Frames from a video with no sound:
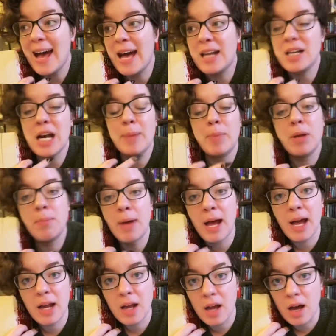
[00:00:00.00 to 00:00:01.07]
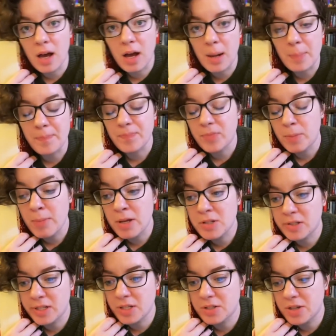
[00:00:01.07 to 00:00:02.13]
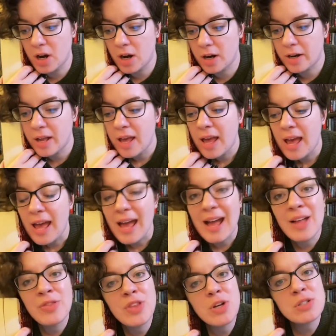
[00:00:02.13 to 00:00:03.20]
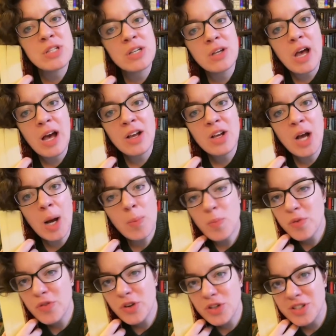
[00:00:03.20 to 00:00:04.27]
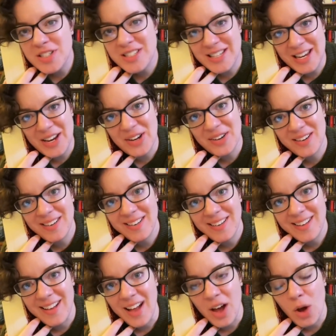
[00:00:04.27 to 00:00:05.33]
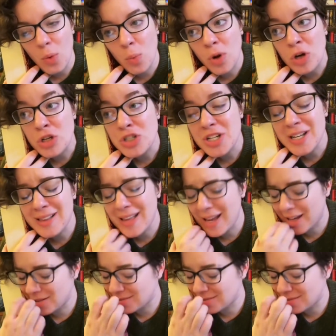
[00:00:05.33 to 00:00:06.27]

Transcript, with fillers: and coming back um, mentally scarred. And there's a, a comfort scene where she like